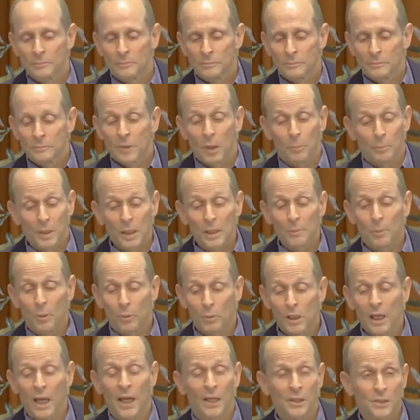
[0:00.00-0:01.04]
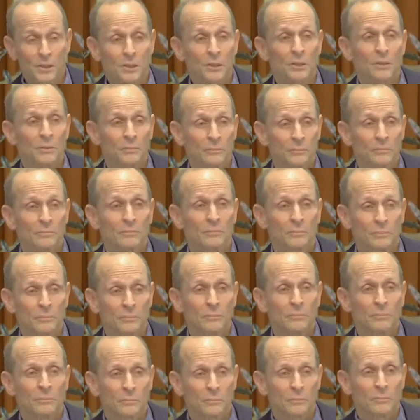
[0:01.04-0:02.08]
The people, yes,
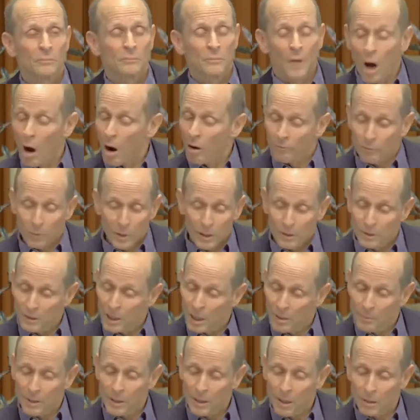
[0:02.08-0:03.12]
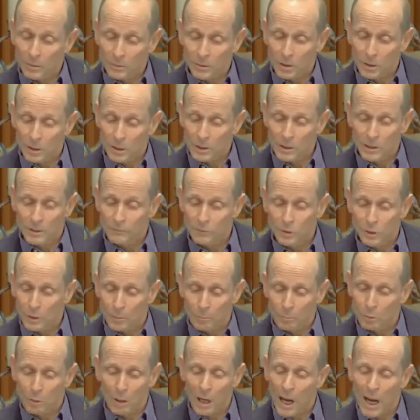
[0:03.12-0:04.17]
offering them an alternative to the
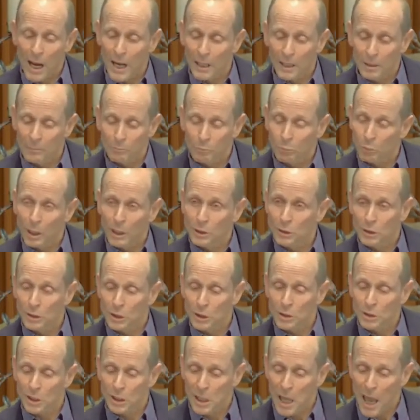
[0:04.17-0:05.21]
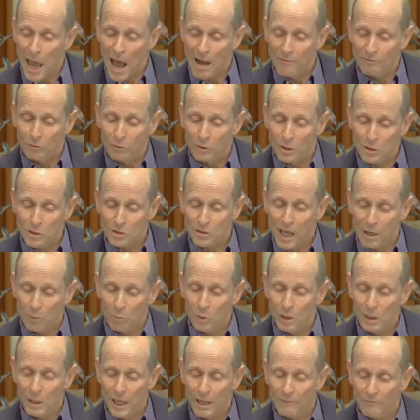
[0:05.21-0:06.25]
pride and prejudice and avarice that
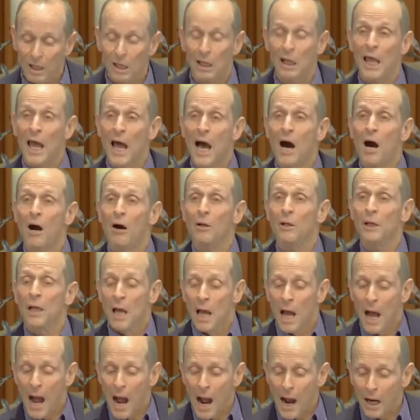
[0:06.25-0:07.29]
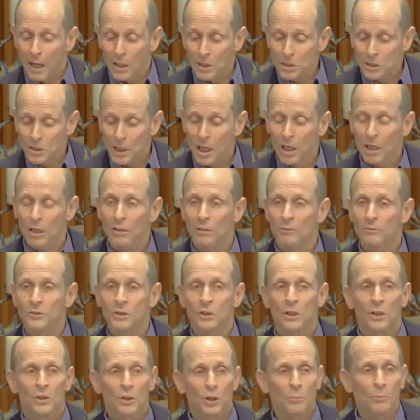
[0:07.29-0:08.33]
we have allowed ourselves
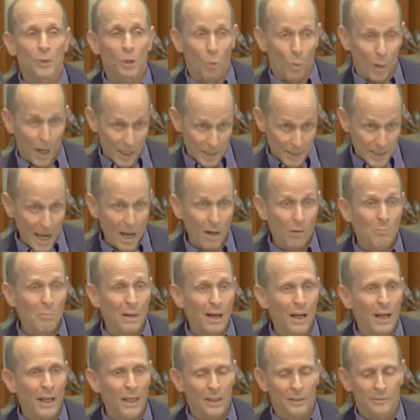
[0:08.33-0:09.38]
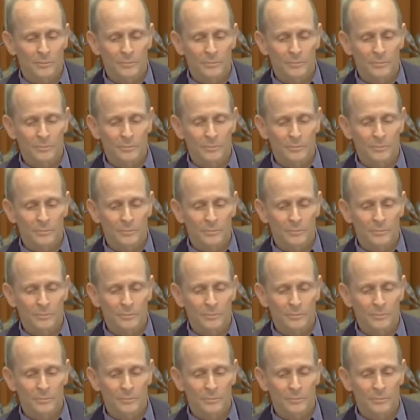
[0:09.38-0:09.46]
to be weighed down by.